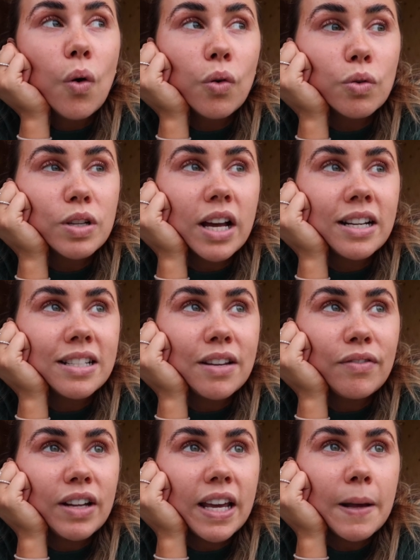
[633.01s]
Or
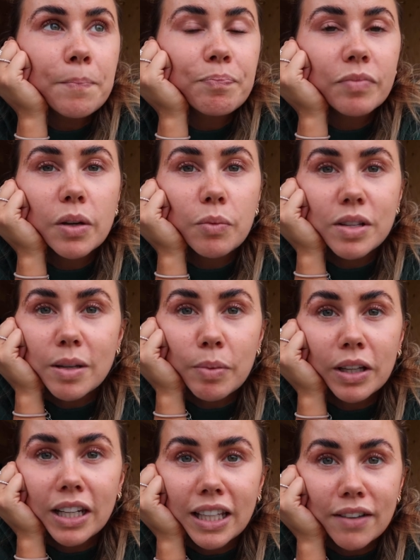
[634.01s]
alternatively, we said
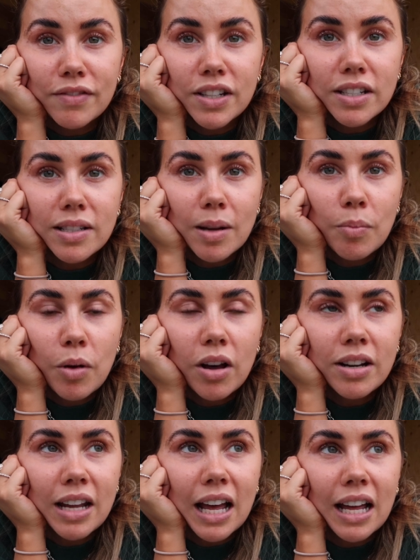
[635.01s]
we're going to gift it to
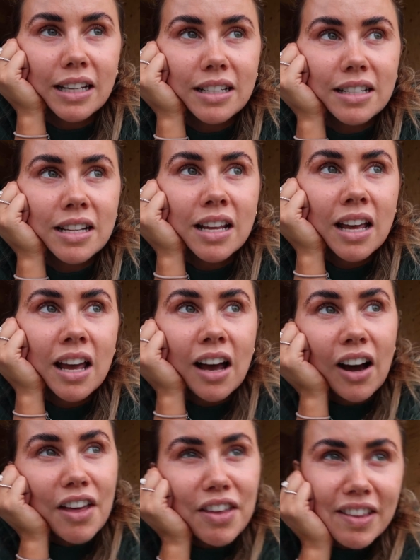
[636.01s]
someone, and
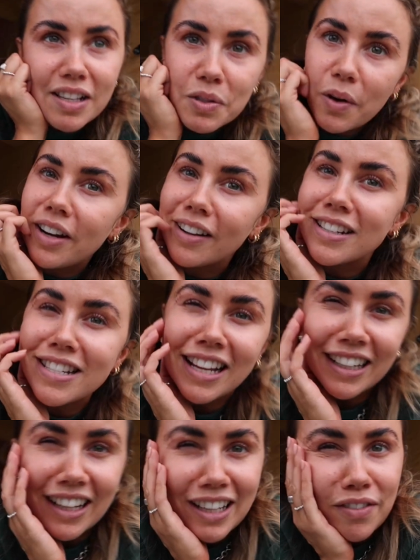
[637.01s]
I think that's quite a nice
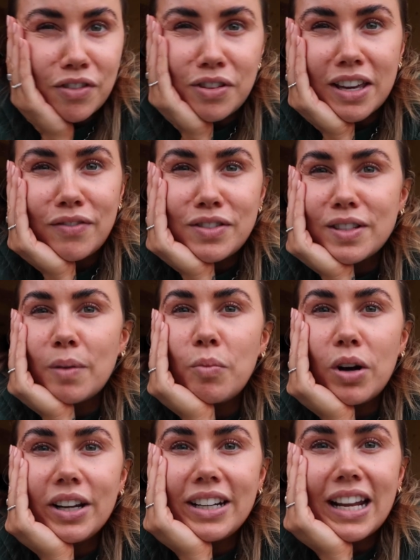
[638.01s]
thing. Like, if you gift
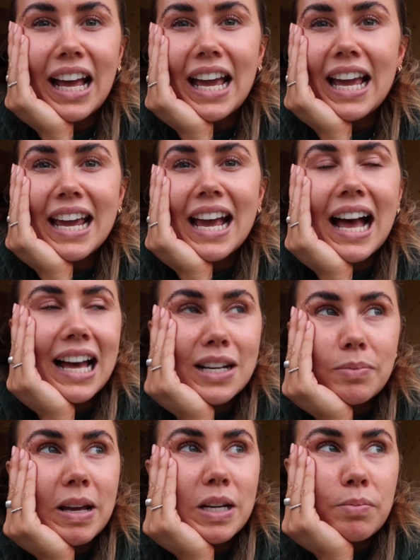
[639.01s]
someone a
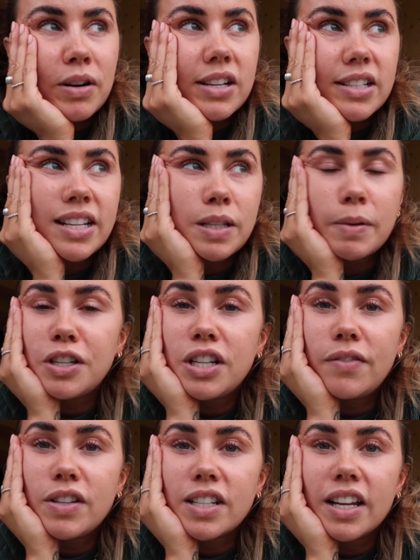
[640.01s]
handmade present,
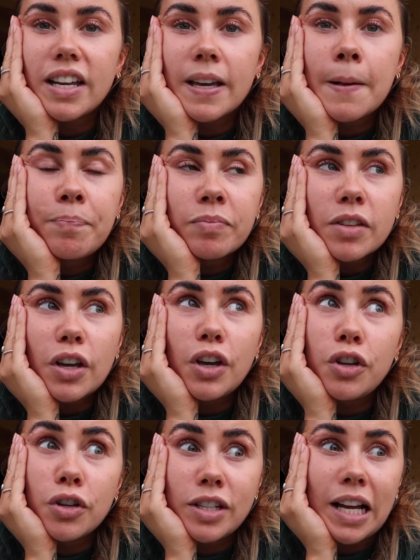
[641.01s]
especially if it's like
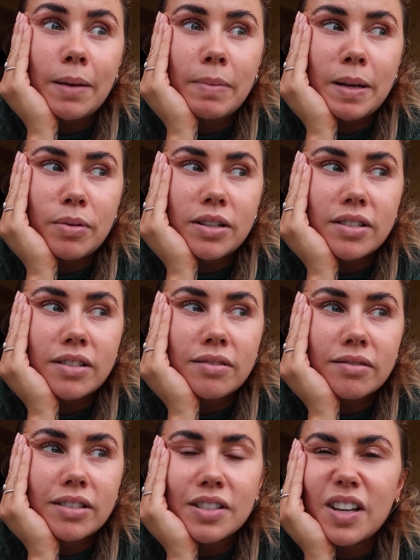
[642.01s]
a good handmade
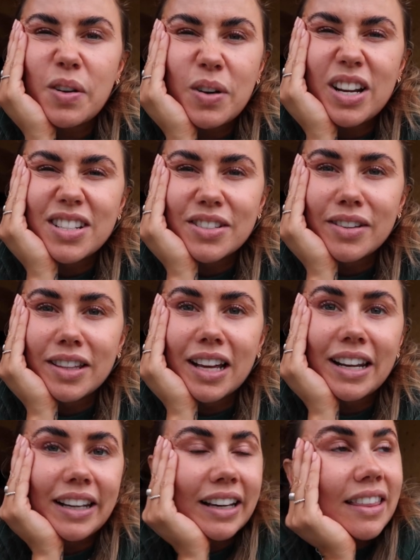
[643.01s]
present, because I quite like doing
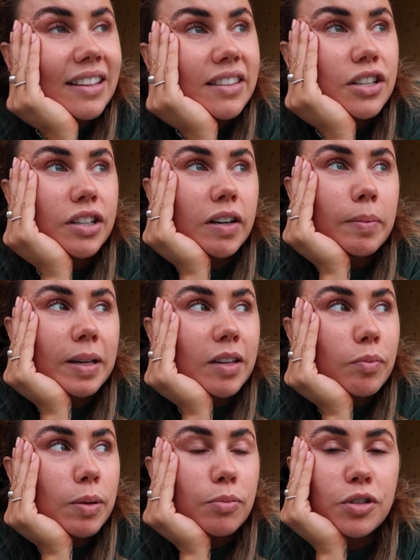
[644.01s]
that. Like, I think this year I might
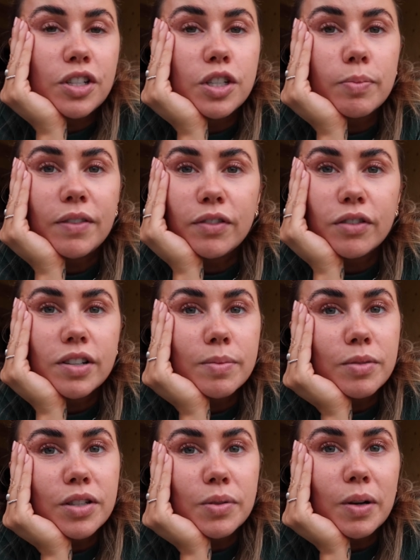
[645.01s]
give people gingerbread for
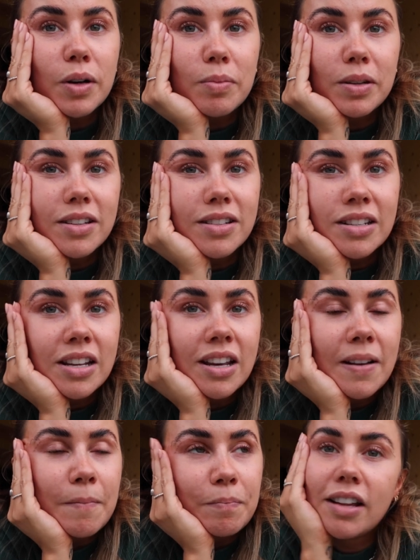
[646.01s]
Christmas as well, because
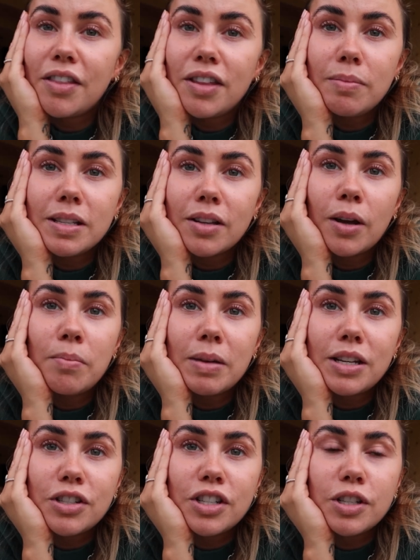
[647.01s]
nothing beats
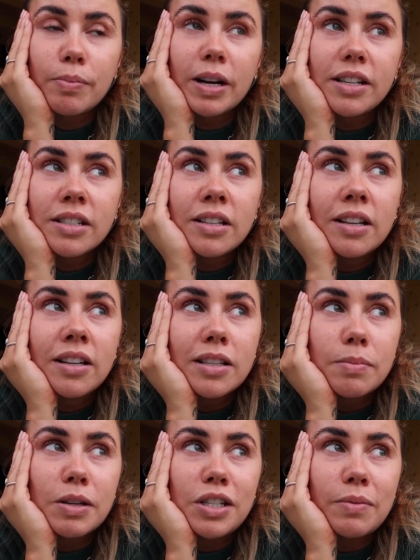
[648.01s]
homemade gingerbread,
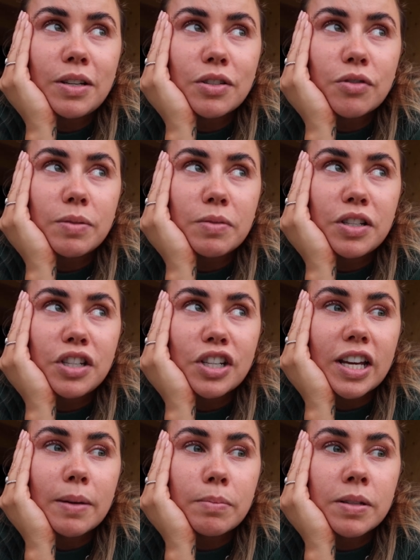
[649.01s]
especially when it's Christmassy
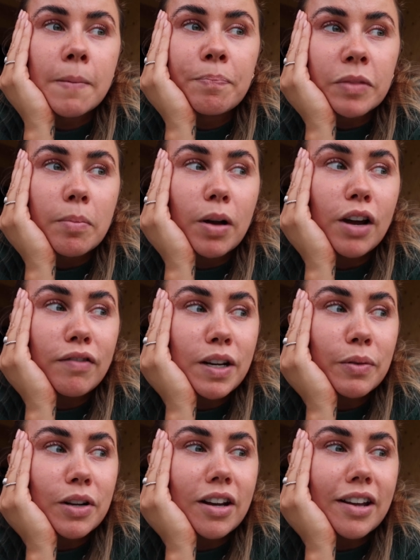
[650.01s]
shapes. But I
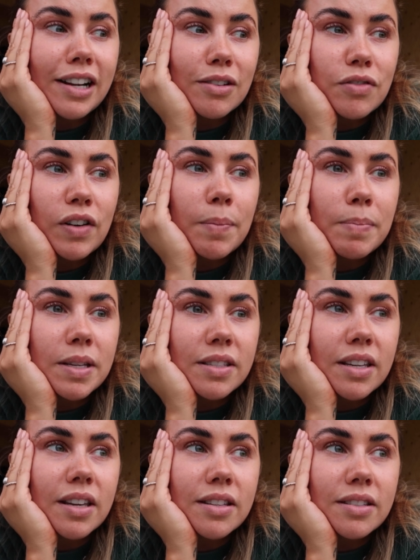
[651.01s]
really want to learn how to flood
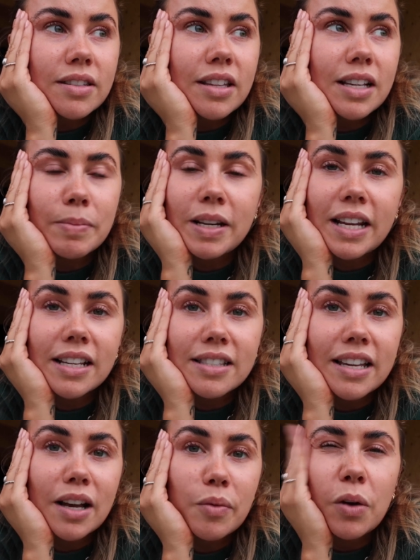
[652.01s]
biscuits. That's my
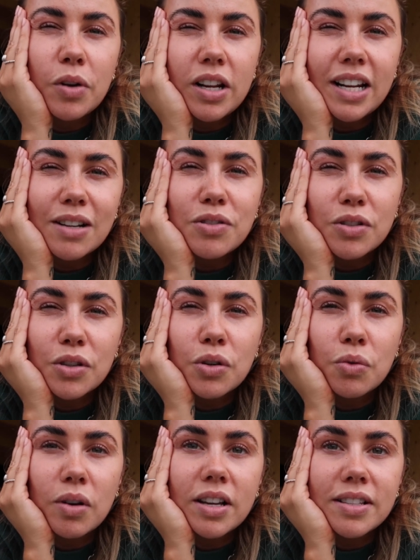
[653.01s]
next thing. I want to learn how to do the
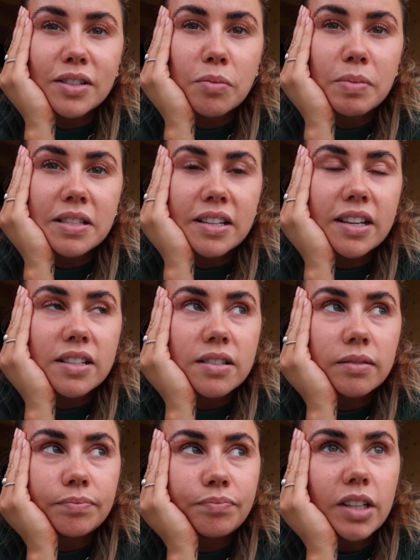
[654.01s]
cool icing on
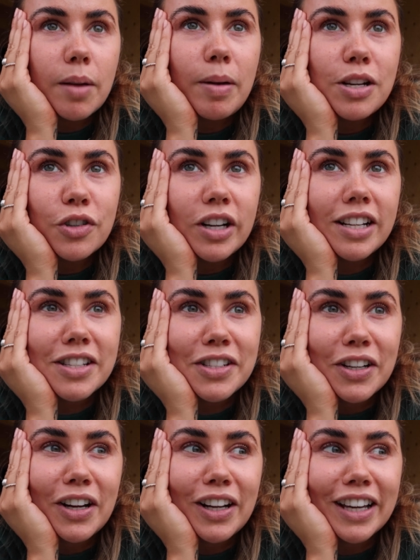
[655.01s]
biscuits. I might try and
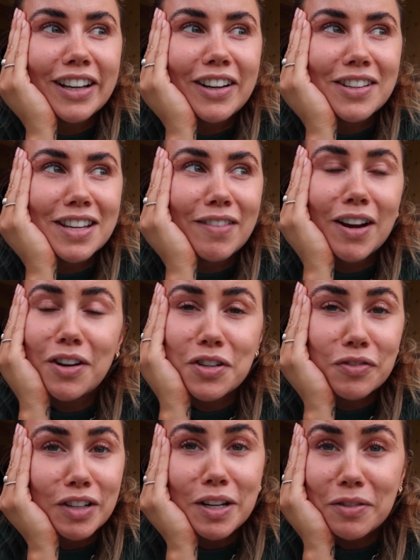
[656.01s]
start like asking around. I
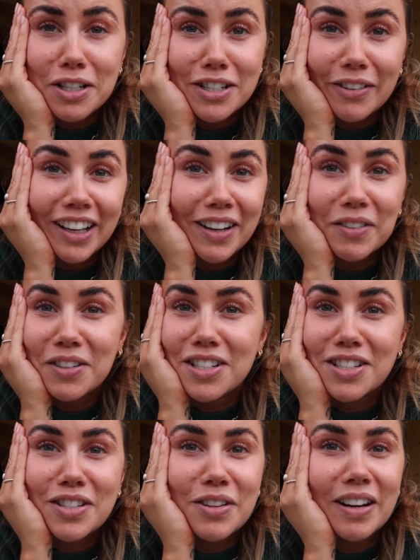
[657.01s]
just really want to do it. I want
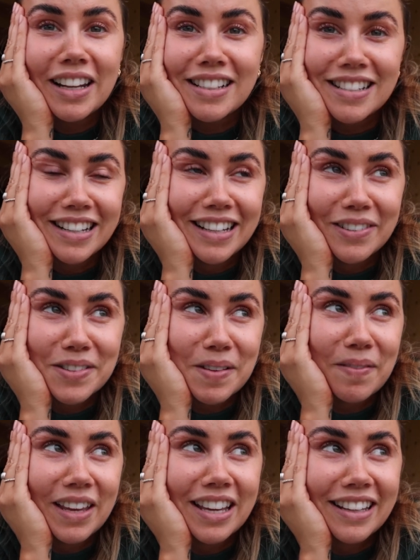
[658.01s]
to just do a lesson in it or
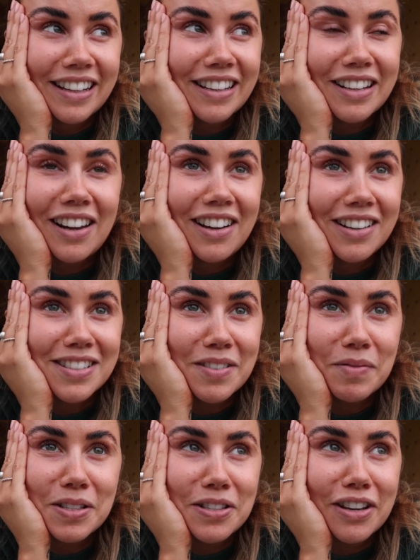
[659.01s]
something, like class.
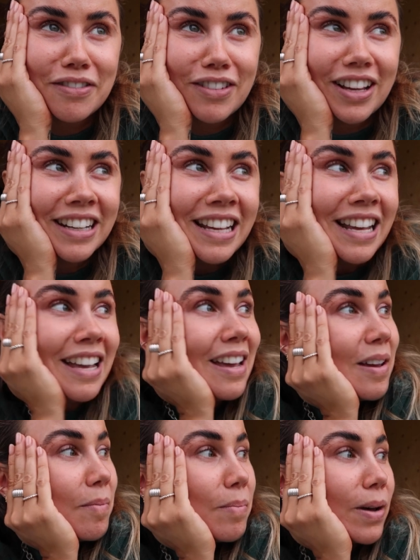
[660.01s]
It'd be so fun.
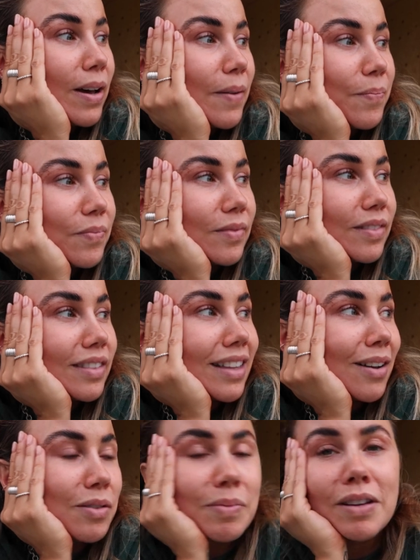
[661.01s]
But
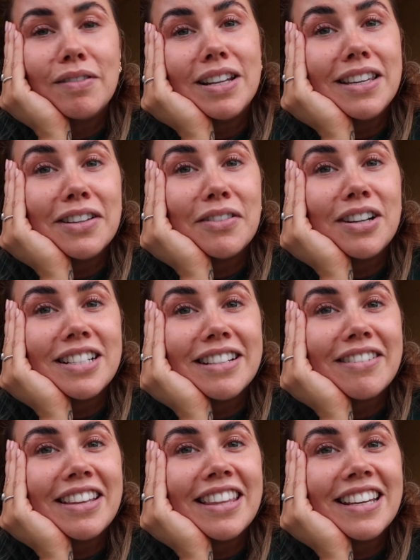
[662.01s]
that would be a really cute
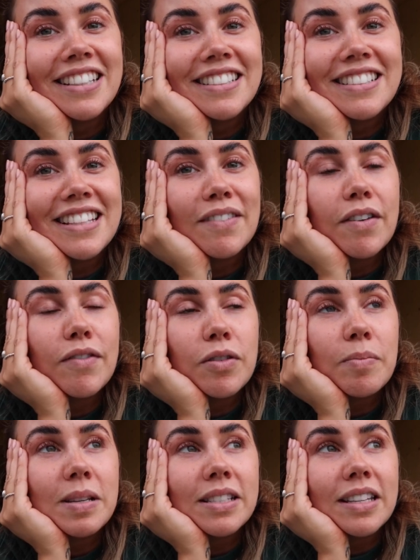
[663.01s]
idea, I think, to give
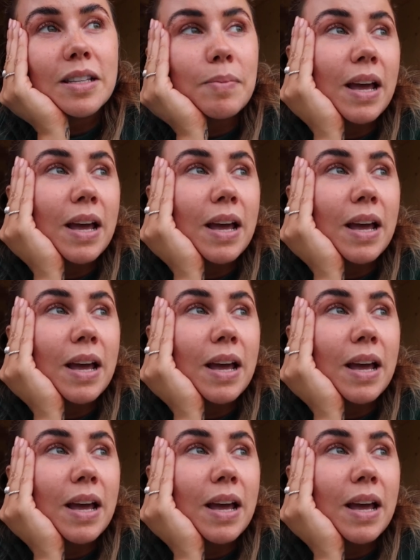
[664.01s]
everyone biscuits.